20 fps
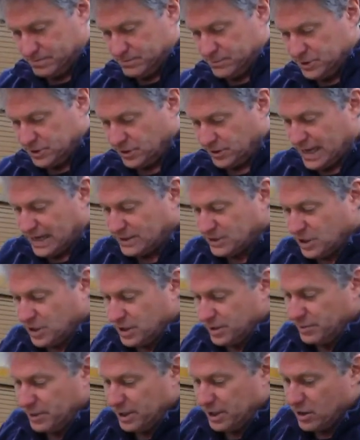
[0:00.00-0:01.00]
So that's
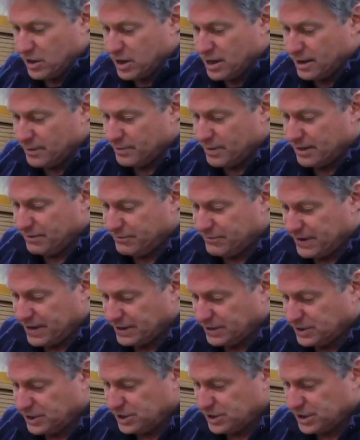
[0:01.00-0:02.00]
going to be on my
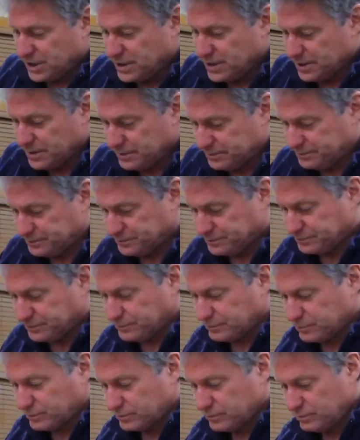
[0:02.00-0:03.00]
fence.
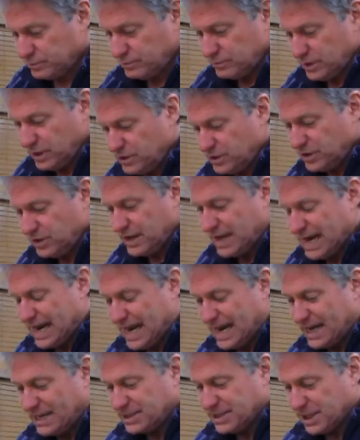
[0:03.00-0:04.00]
So that
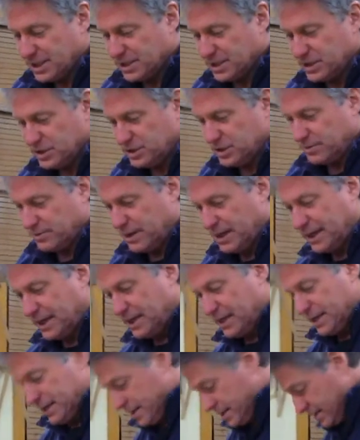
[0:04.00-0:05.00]
adds a little to
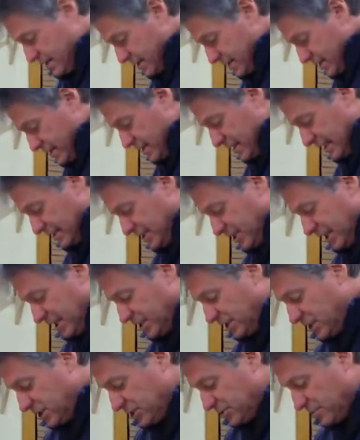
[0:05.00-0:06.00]
my, that
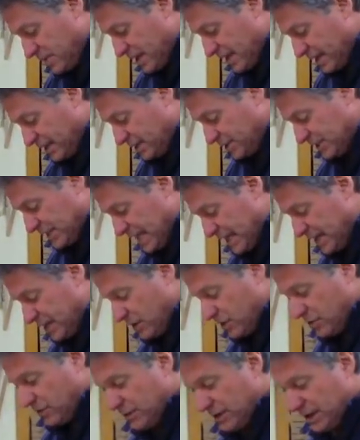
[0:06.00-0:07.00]
changes my
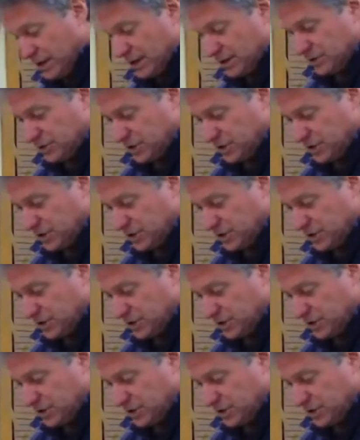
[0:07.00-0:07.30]
setting over here.